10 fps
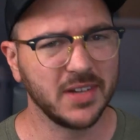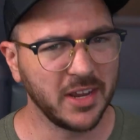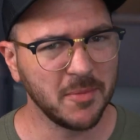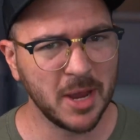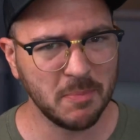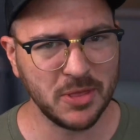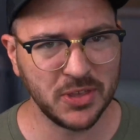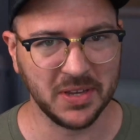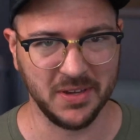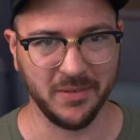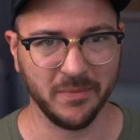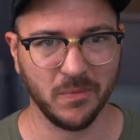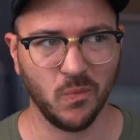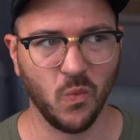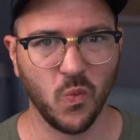now you might be thinking,
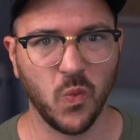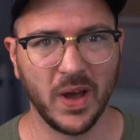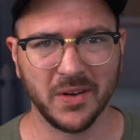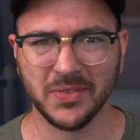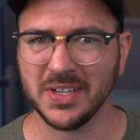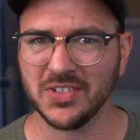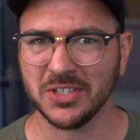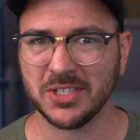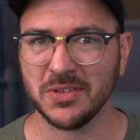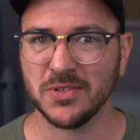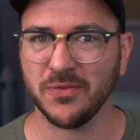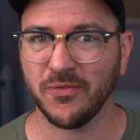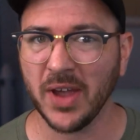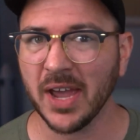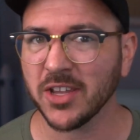why don't they just use
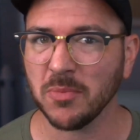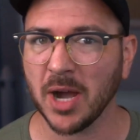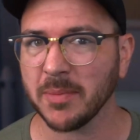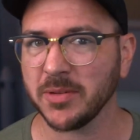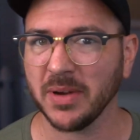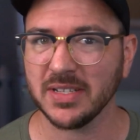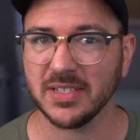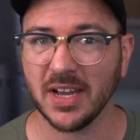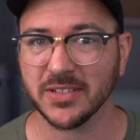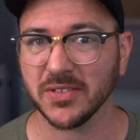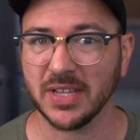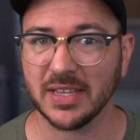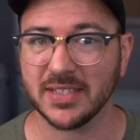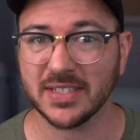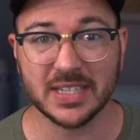vacuum optimized nozzles
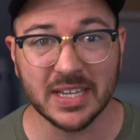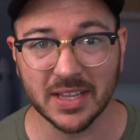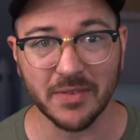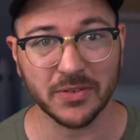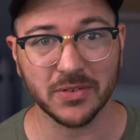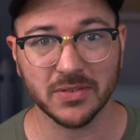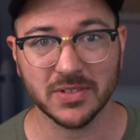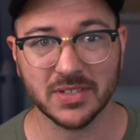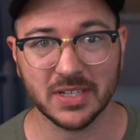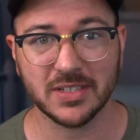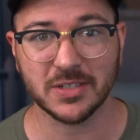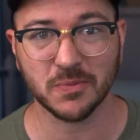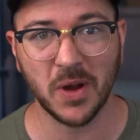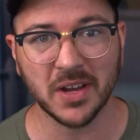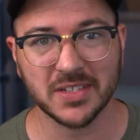at sea level, since
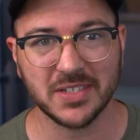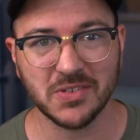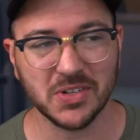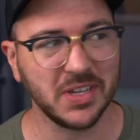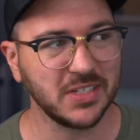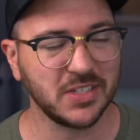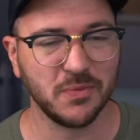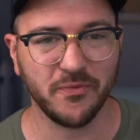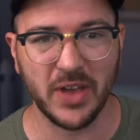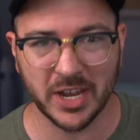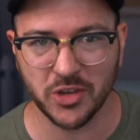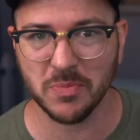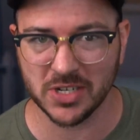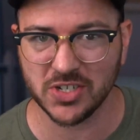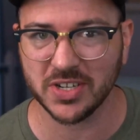rockets usually get to
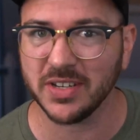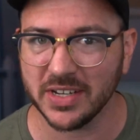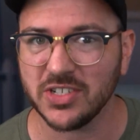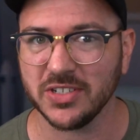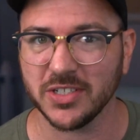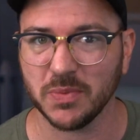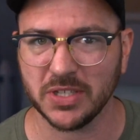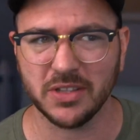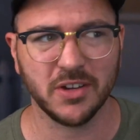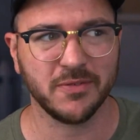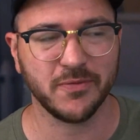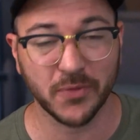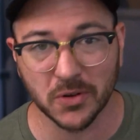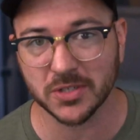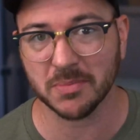vacuum-ish conditions within their
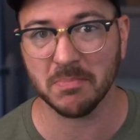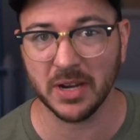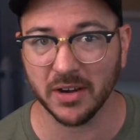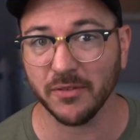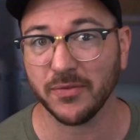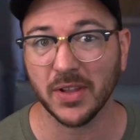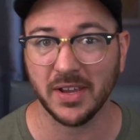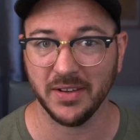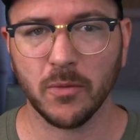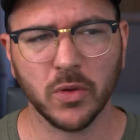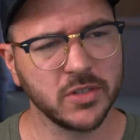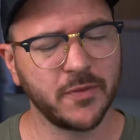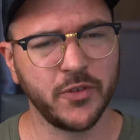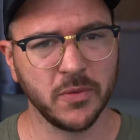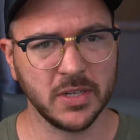first minute of flight? Well, there's a
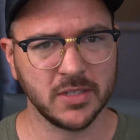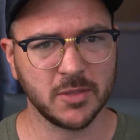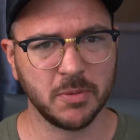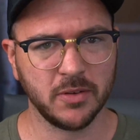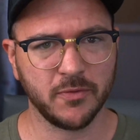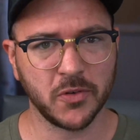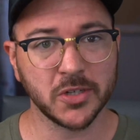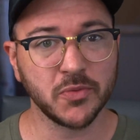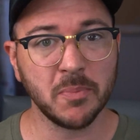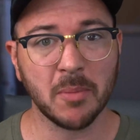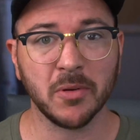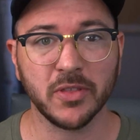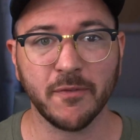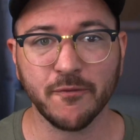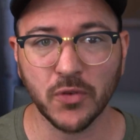few reasons, but first remember,
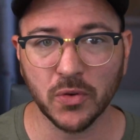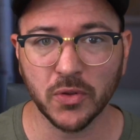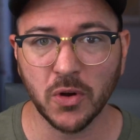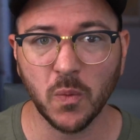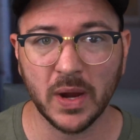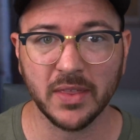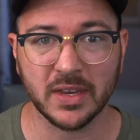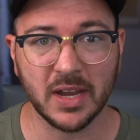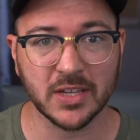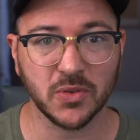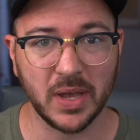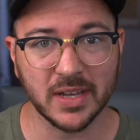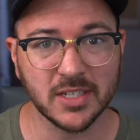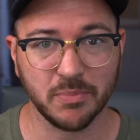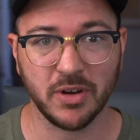the further away the nozzle
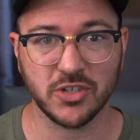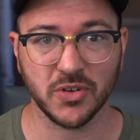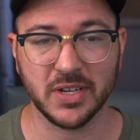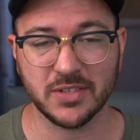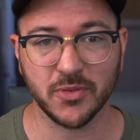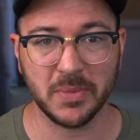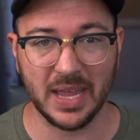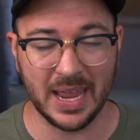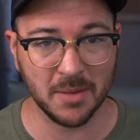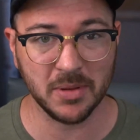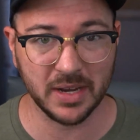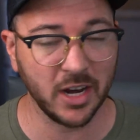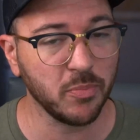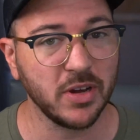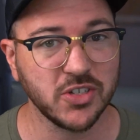exit pressure is from the ambient
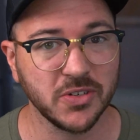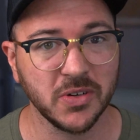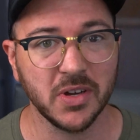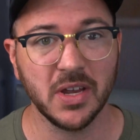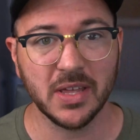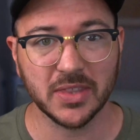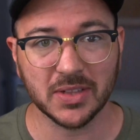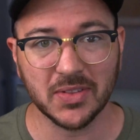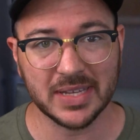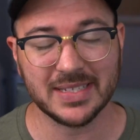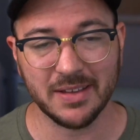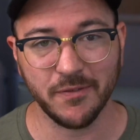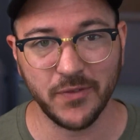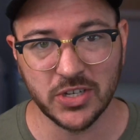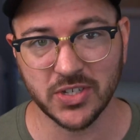air pressure, the less
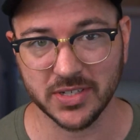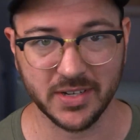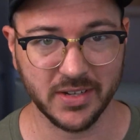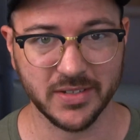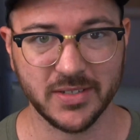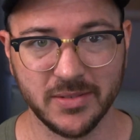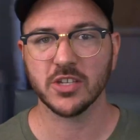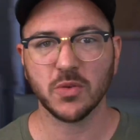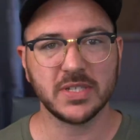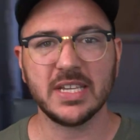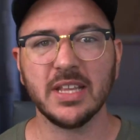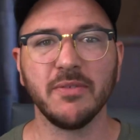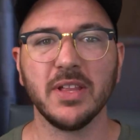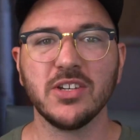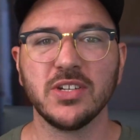efficient it is. So a sea
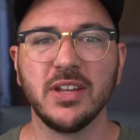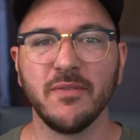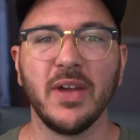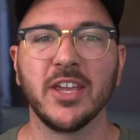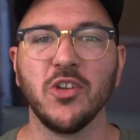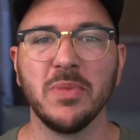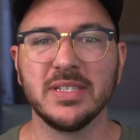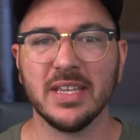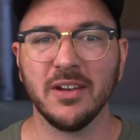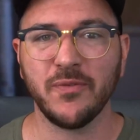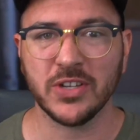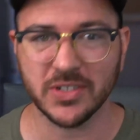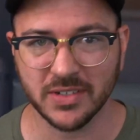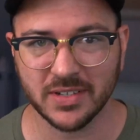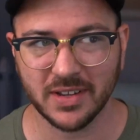level engine in a vacuum is
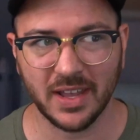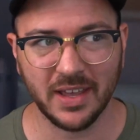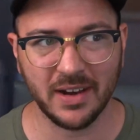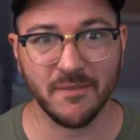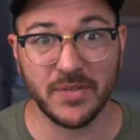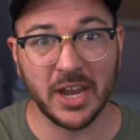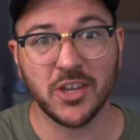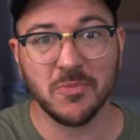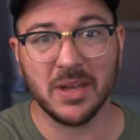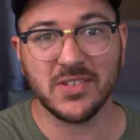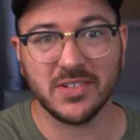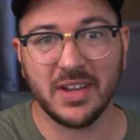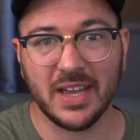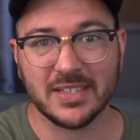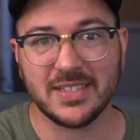inefficient, and a vacuum engine
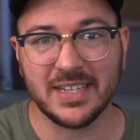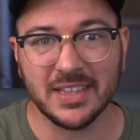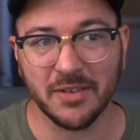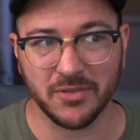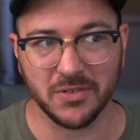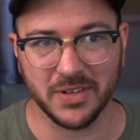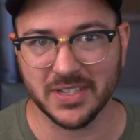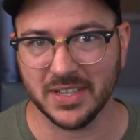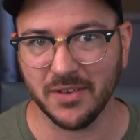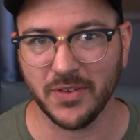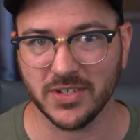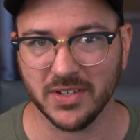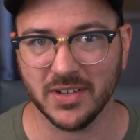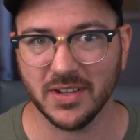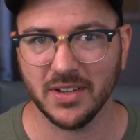at sea level is
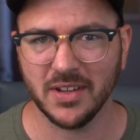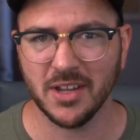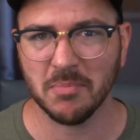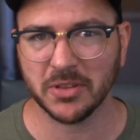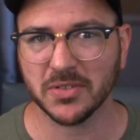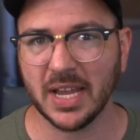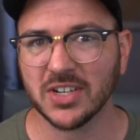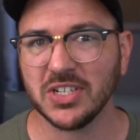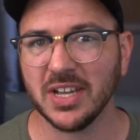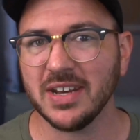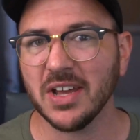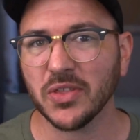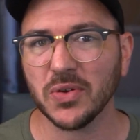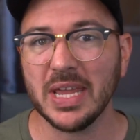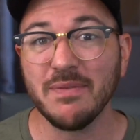inefficient. But there's actually
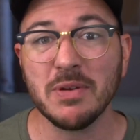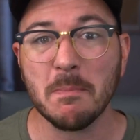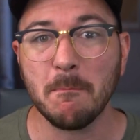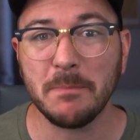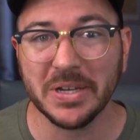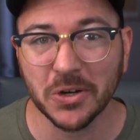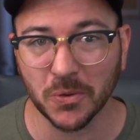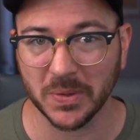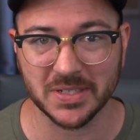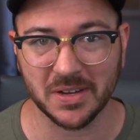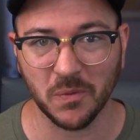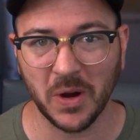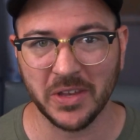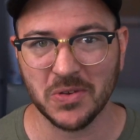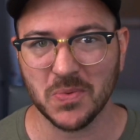another even bigger reason
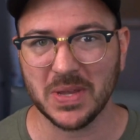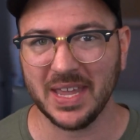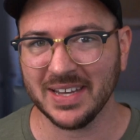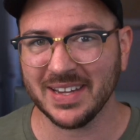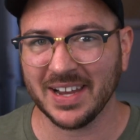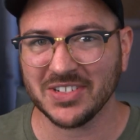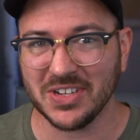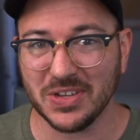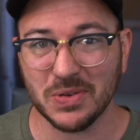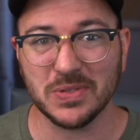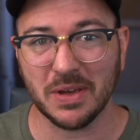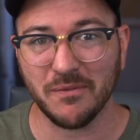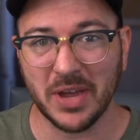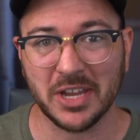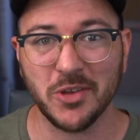why you can't actually use a
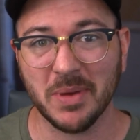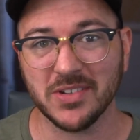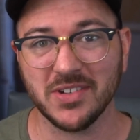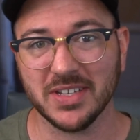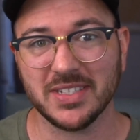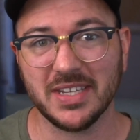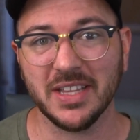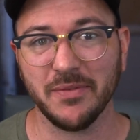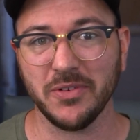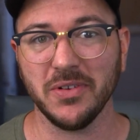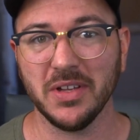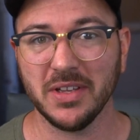vacuum engine at sea level.